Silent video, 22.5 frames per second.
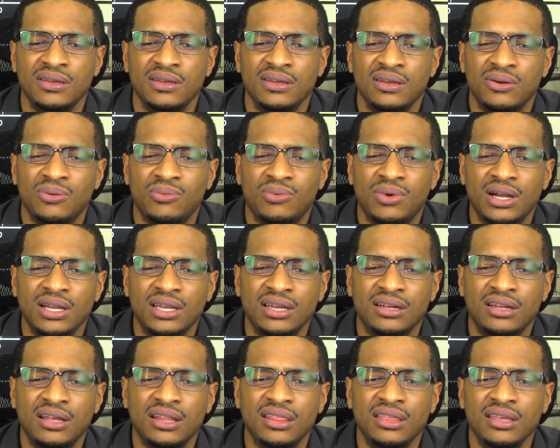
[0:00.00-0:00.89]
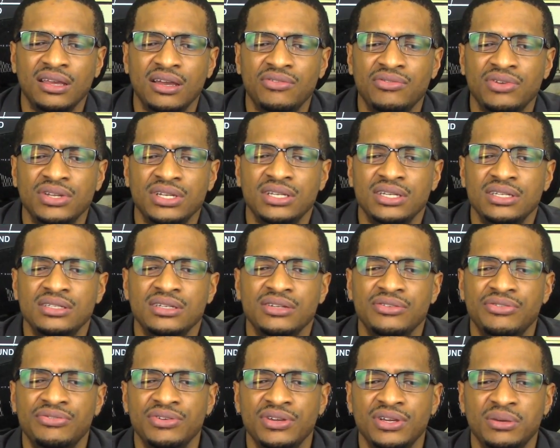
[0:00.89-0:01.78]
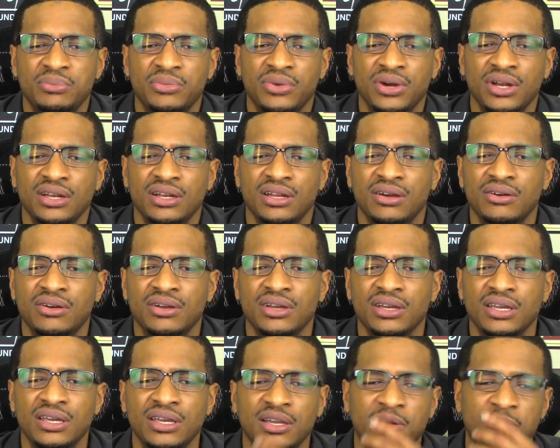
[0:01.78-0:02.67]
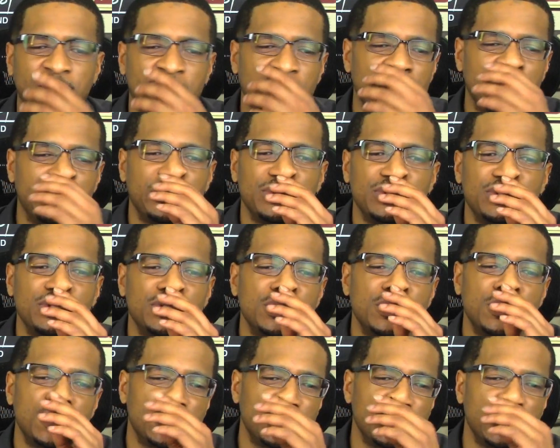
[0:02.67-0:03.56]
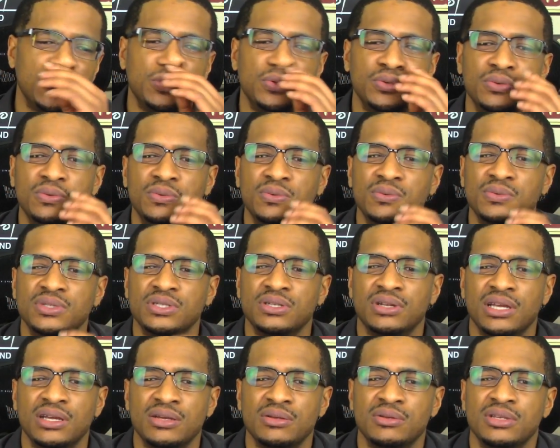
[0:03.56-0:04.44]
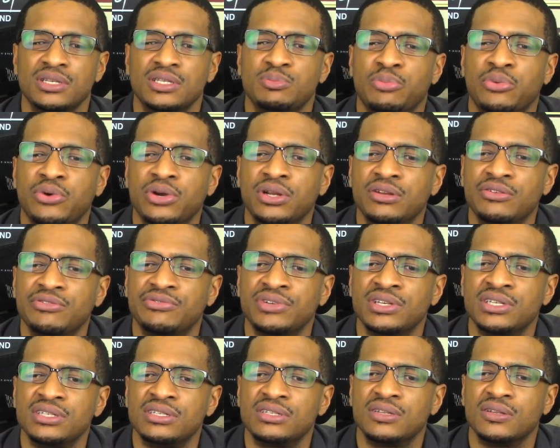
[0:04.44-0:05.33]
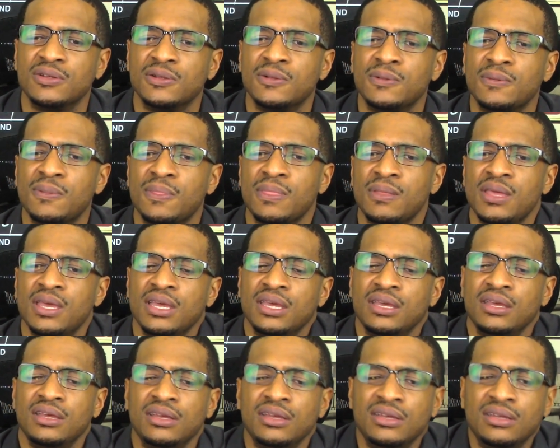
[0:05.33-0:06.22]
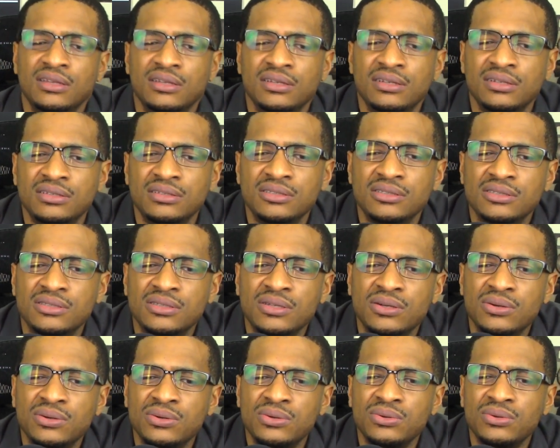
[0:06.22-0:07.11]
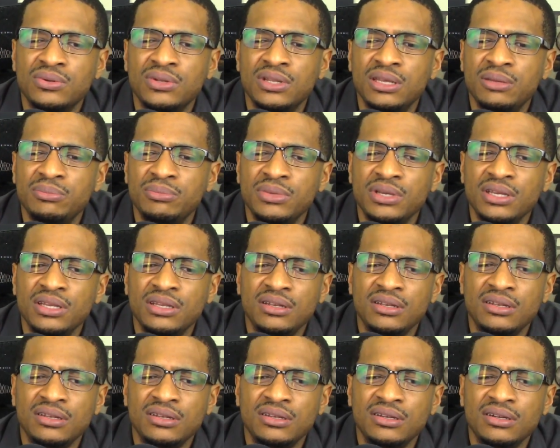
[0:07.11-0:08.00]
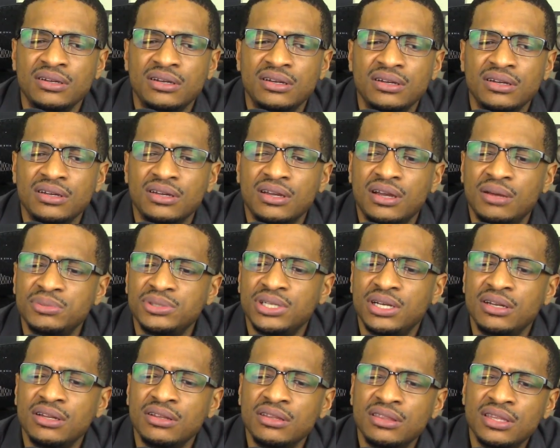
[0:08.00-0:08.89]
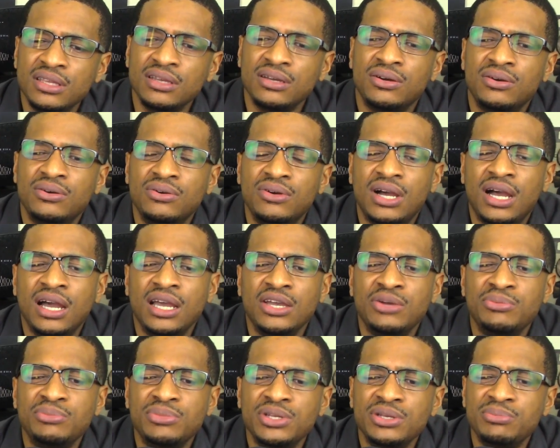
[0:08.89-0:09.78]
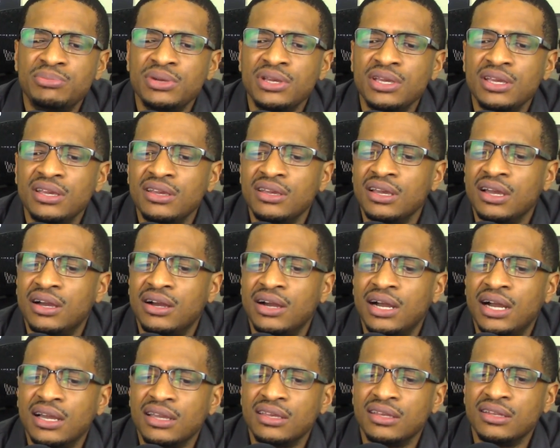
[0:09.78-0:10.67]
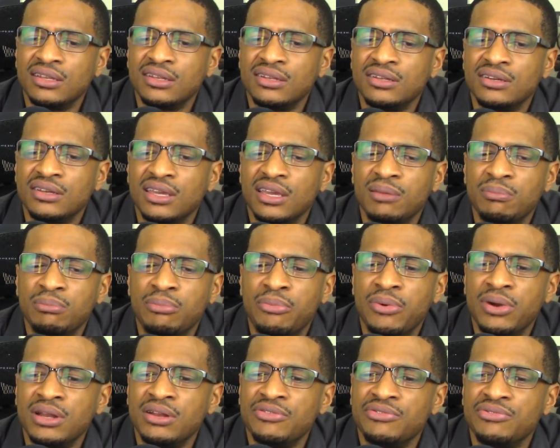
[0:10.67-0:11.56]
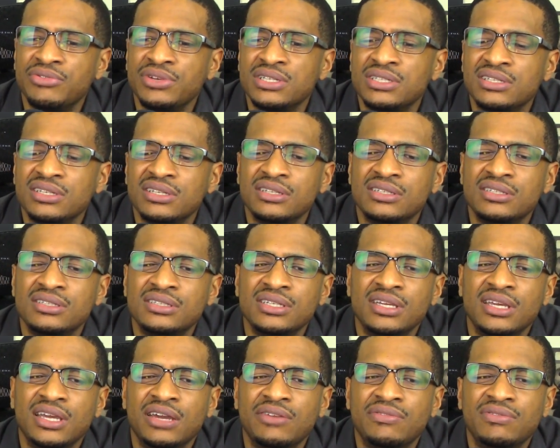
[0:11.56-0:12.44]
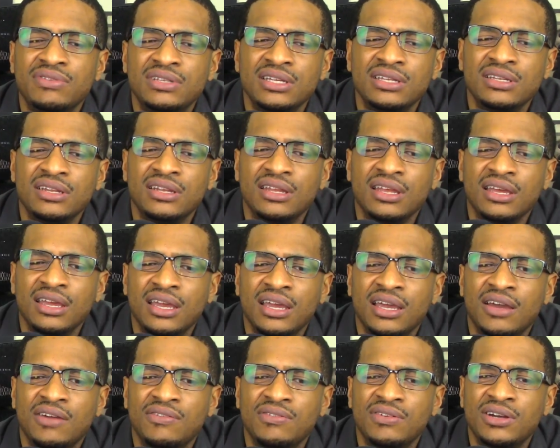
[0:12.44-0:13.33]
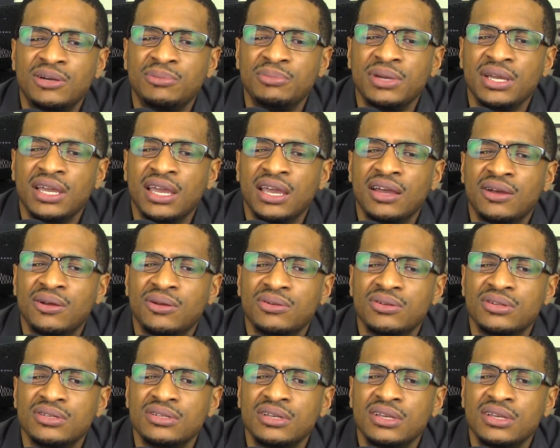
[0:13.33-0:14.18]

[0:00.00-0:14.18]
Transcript: Why can't I think of a Disney film right now? Okay, Incredibles two. So that is Buena Vista. So let me look. I'm trying to think on IMDb how I can look at Buena Vista to see everything that they have coming out